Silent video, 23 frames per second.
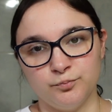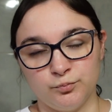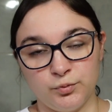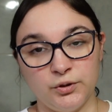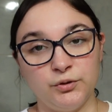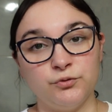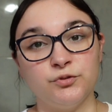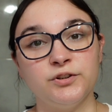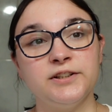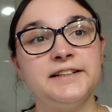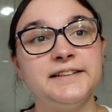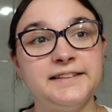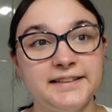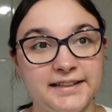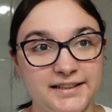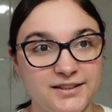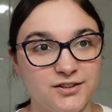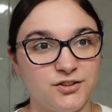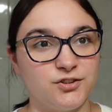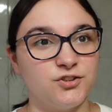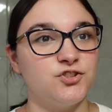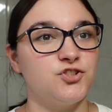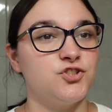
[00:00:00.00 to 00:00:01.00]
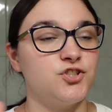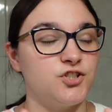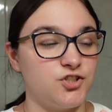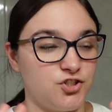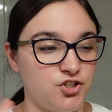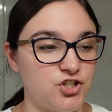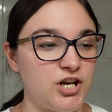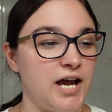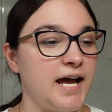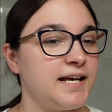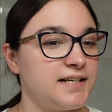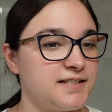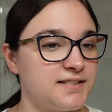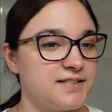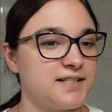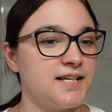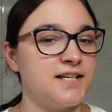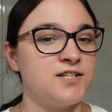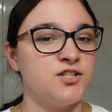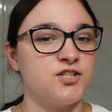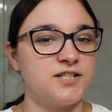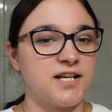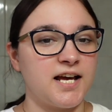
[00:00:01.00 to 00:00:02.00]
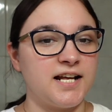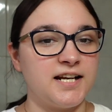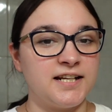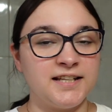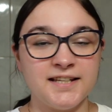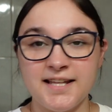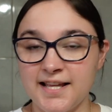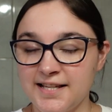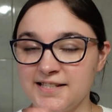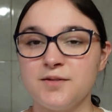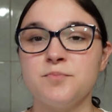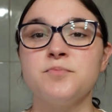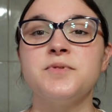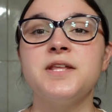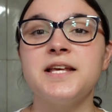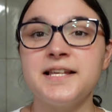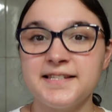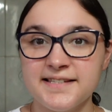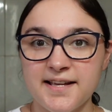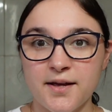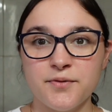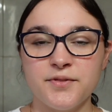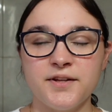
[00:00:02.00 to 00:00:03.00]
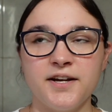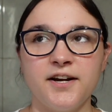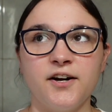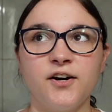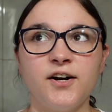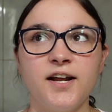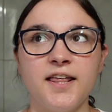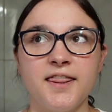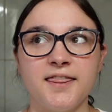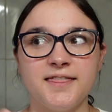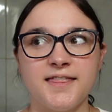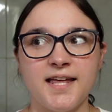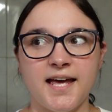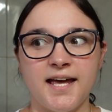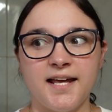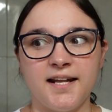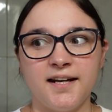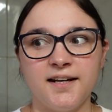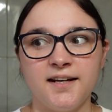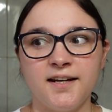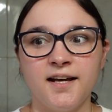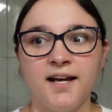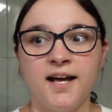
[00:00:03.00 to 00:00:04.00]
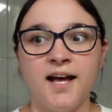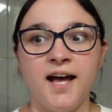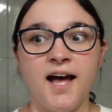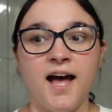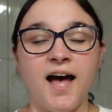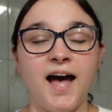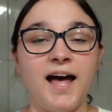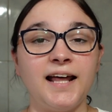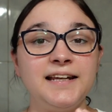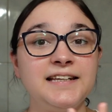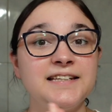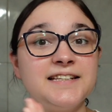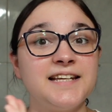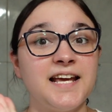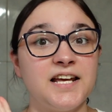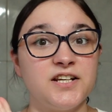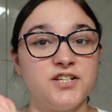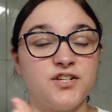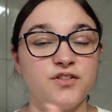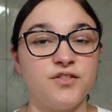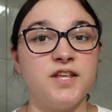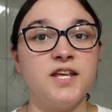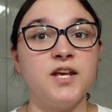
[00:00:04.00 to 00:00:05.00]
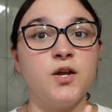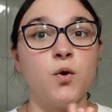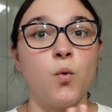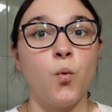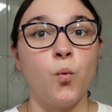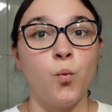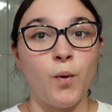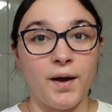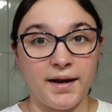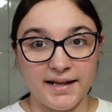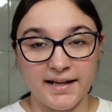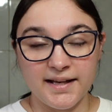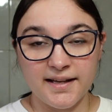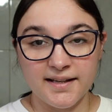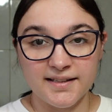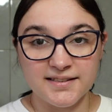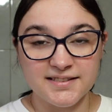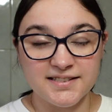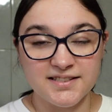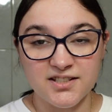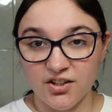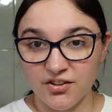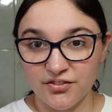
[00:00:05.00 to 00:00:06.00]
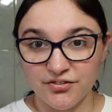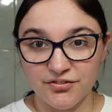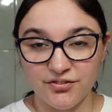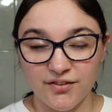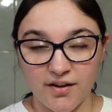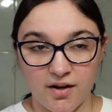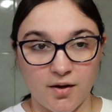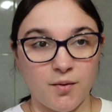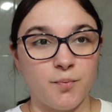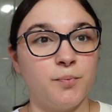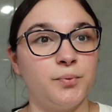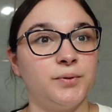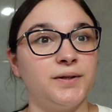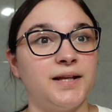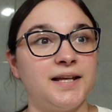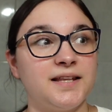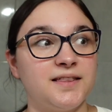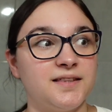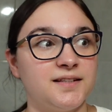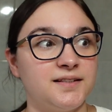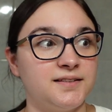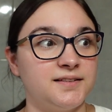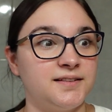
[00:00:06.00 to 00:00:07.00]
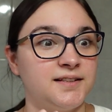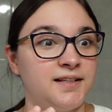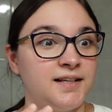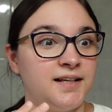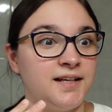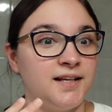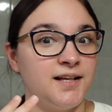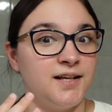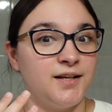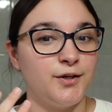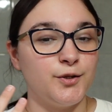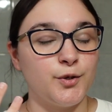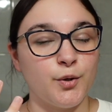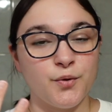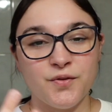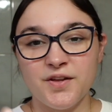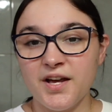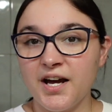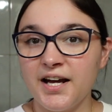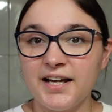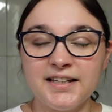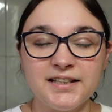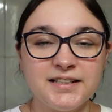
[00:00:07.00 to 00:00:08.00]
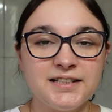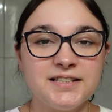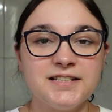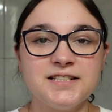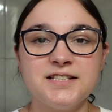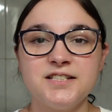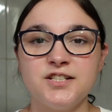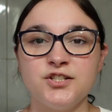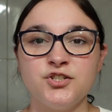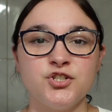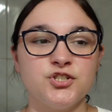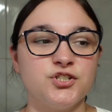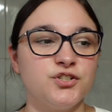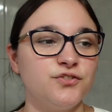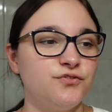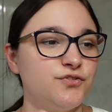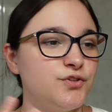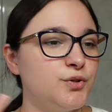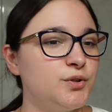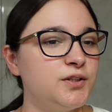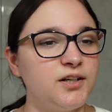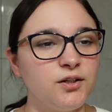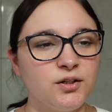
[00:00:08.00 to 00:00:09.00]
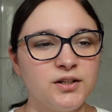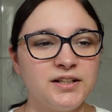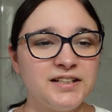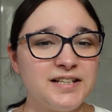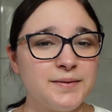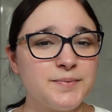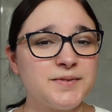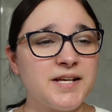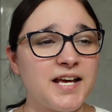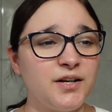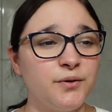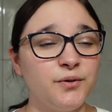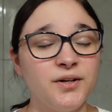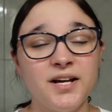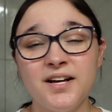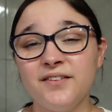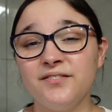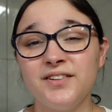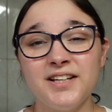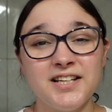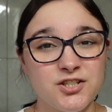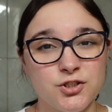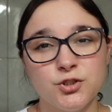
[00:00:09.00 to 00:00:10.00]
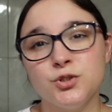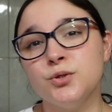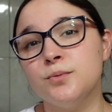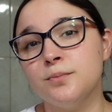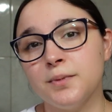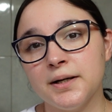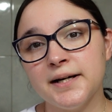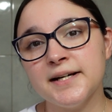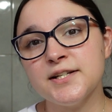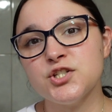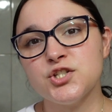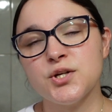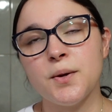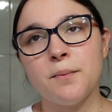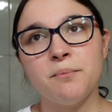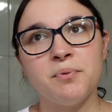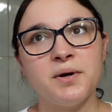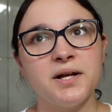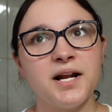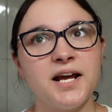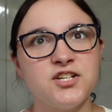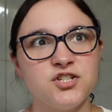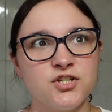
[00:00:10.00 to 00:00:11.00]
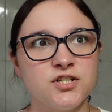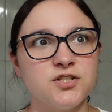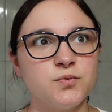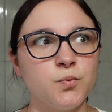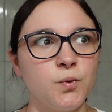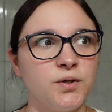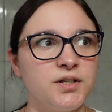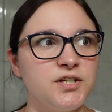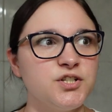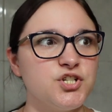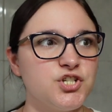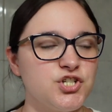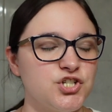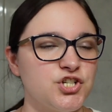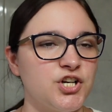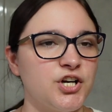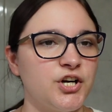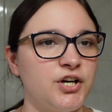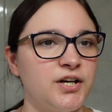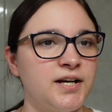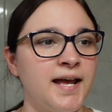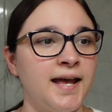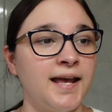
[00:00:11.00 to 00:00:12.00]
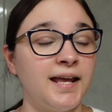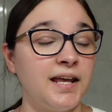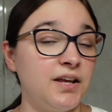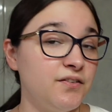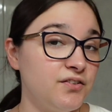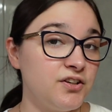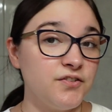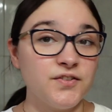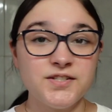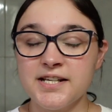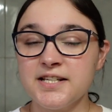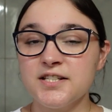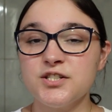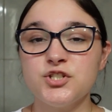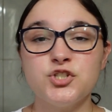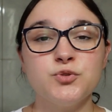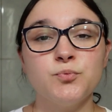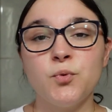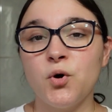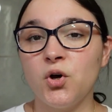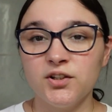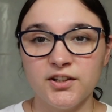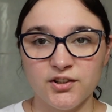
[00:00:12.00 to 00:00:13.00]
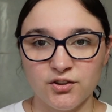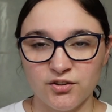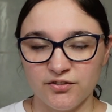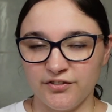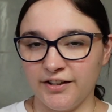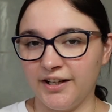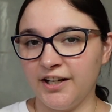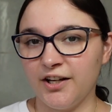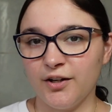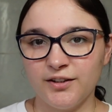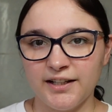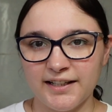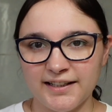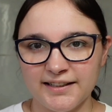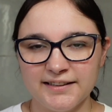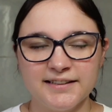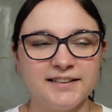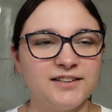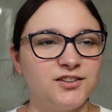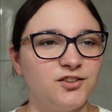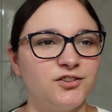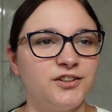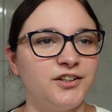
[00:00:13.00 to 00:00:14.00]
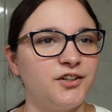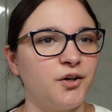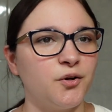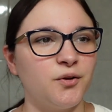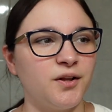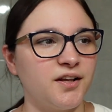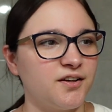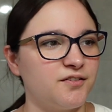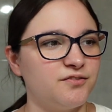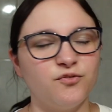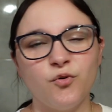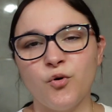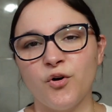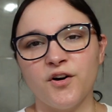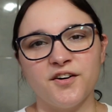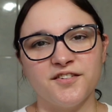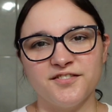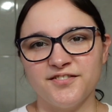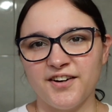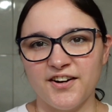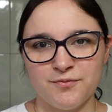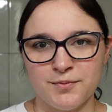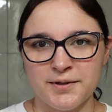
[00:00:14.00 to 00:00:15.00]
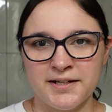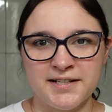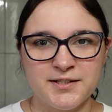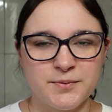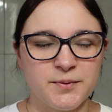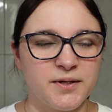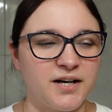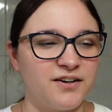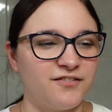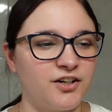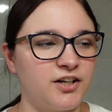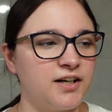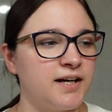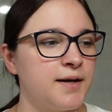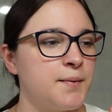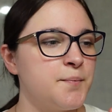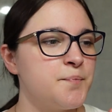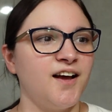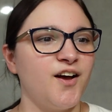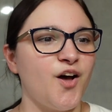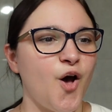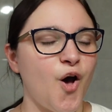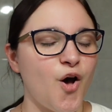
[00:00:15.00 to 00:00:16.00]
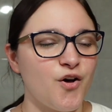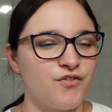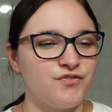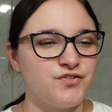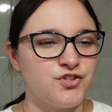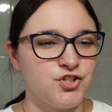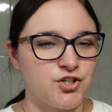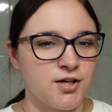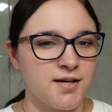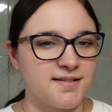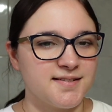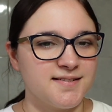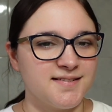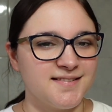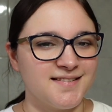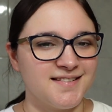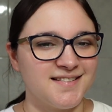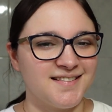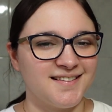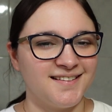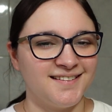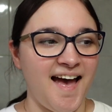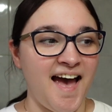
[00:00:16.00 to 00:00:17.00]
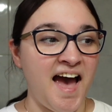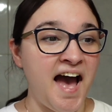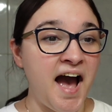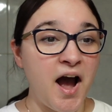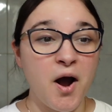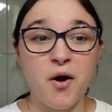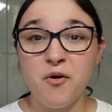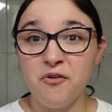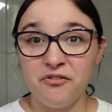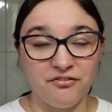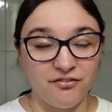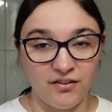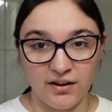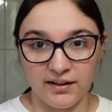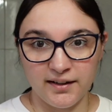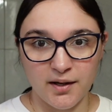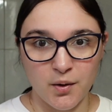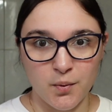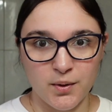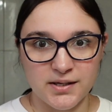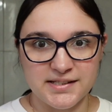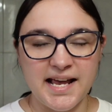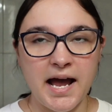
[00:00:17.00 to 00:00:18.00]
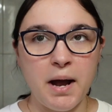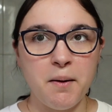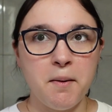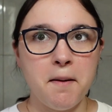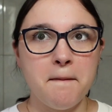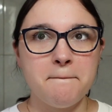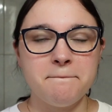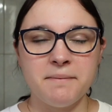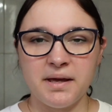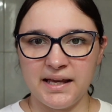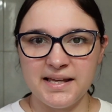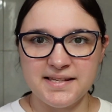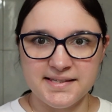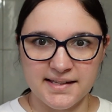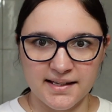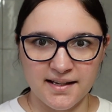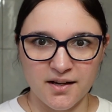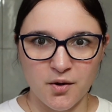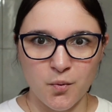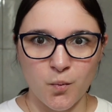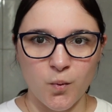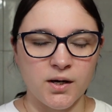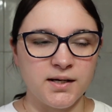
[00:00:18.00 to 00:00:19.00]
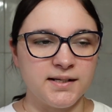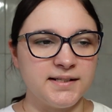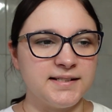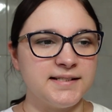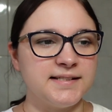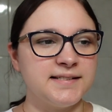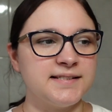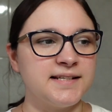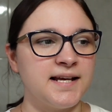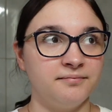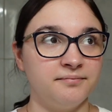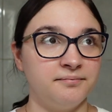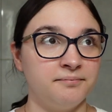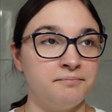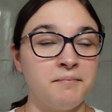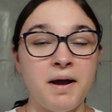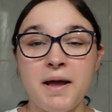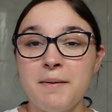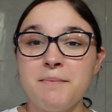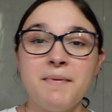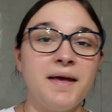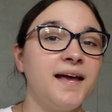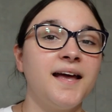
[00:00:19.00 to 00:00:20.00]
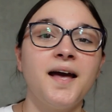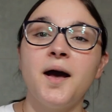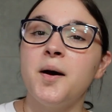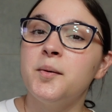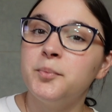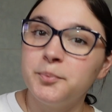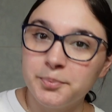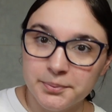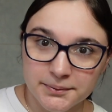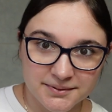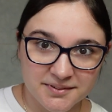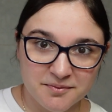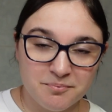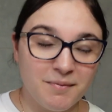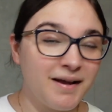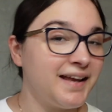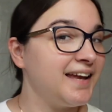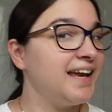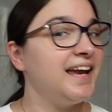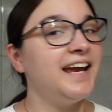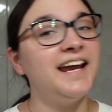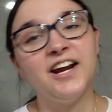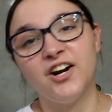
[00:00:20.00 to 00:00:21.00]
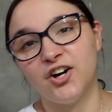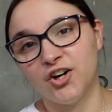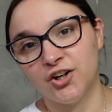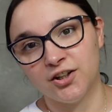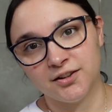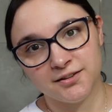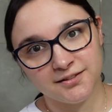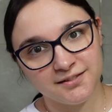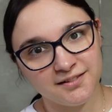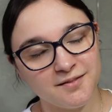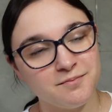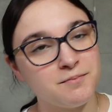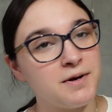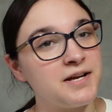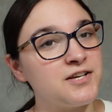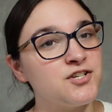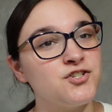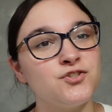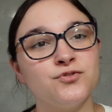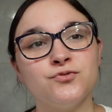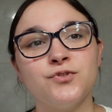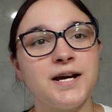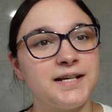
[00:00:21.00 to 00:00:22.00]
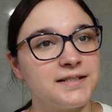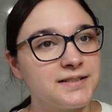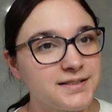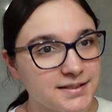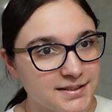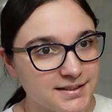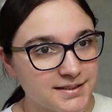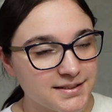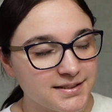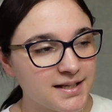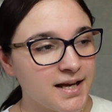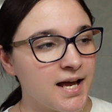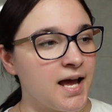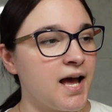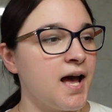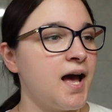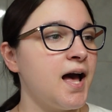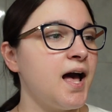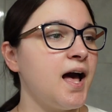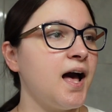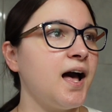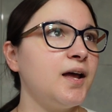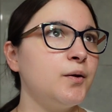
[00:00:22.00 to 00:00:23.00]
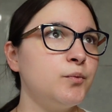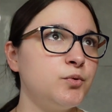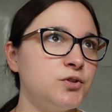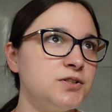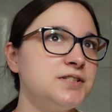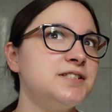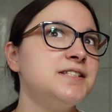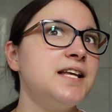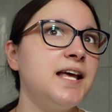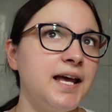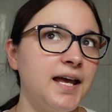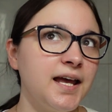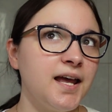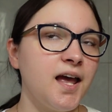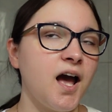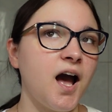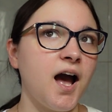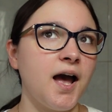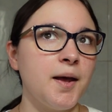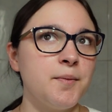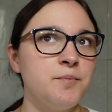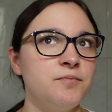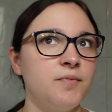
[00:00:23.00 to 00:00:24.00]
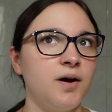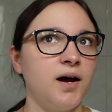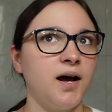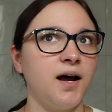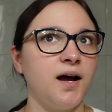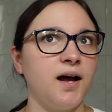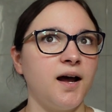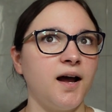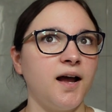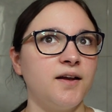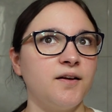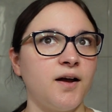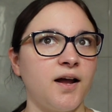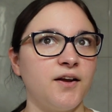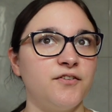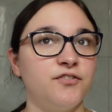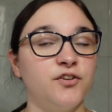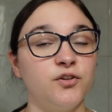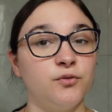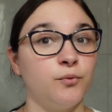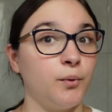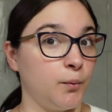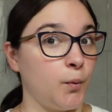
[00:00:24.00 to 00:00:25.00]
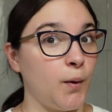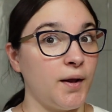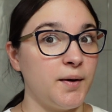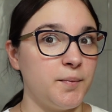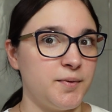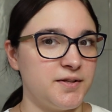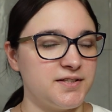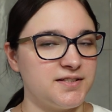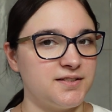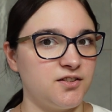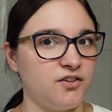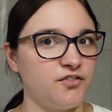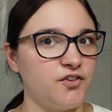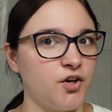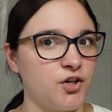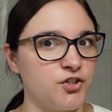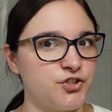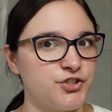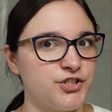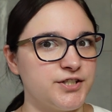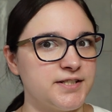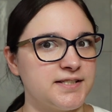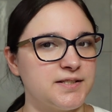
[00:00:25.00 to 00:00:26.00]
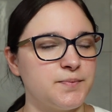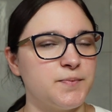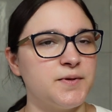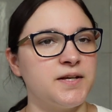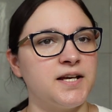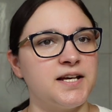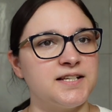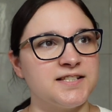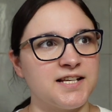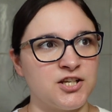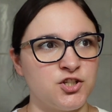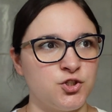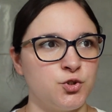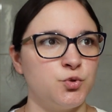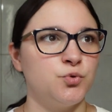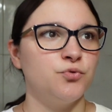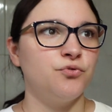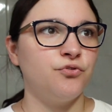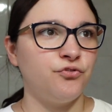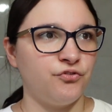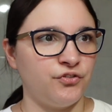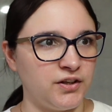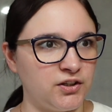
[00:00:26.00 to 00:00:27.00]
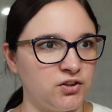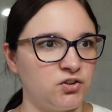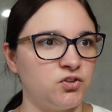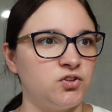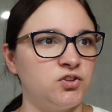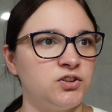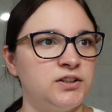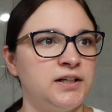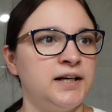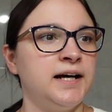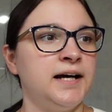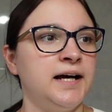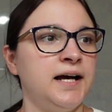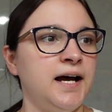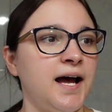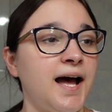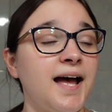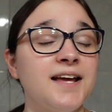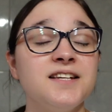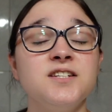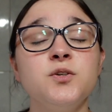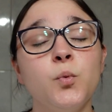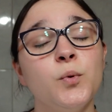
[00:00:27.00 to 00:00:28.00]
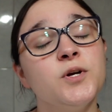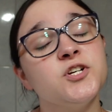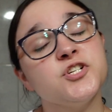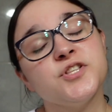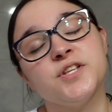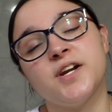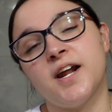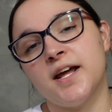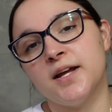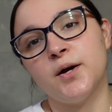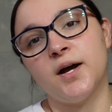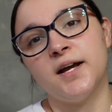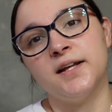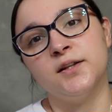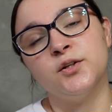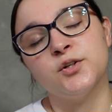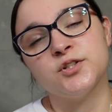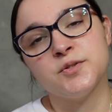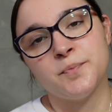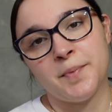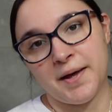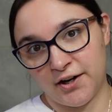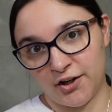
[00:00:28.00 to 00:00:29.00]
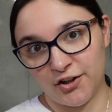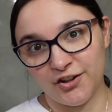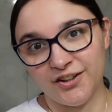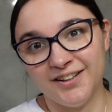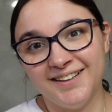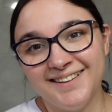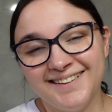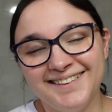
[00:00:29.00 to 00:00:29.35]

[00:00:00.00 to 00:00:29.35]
we really need to chat and just kind of get some things out there. And then I need to get the wedding stuff up, like the, you know, the island and just a few little clips. I don't have like too much, but I just wanted to share, even if it's like a small little video, like a little, you know, like four or five minutes, whatever, of just how fun it was, how amazing it was, my makeup, my hair, my dress. I will say I'm, I, I feel quite a bit self-conscious because I do feel, I do wish that I, I looked better,